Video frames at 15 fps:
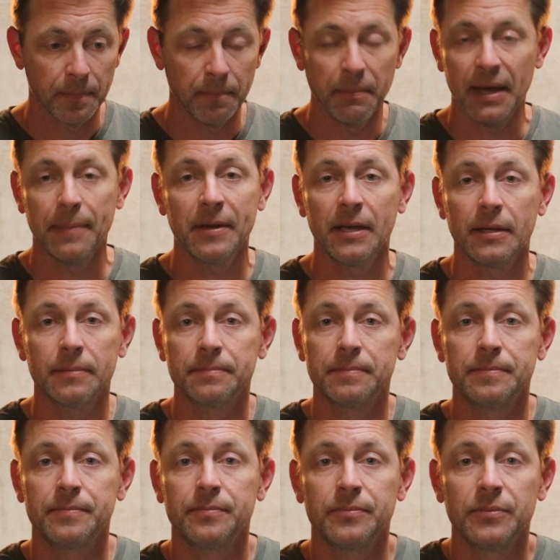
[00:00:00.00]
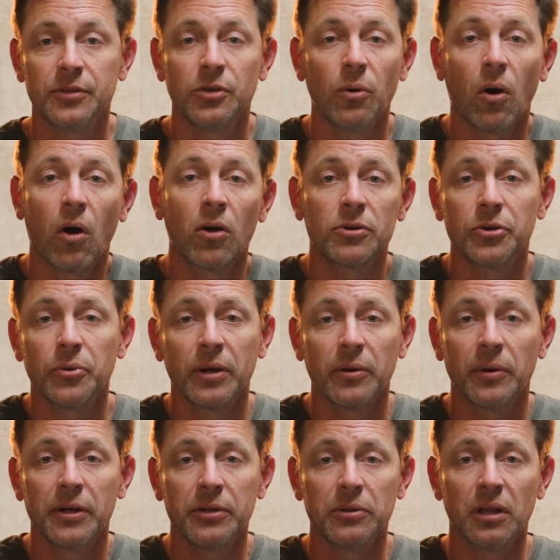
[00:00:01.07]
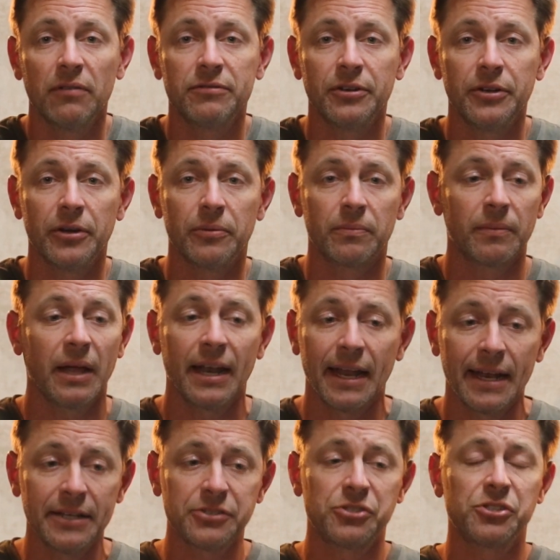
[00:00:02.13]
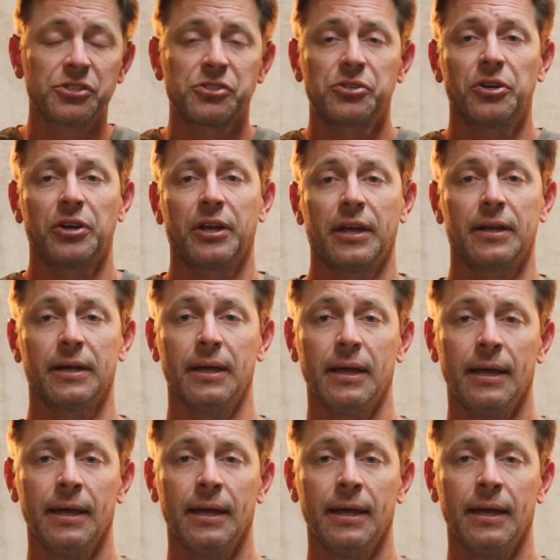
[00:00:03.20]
Maybe you are doing what you love to do, and it is just cooking.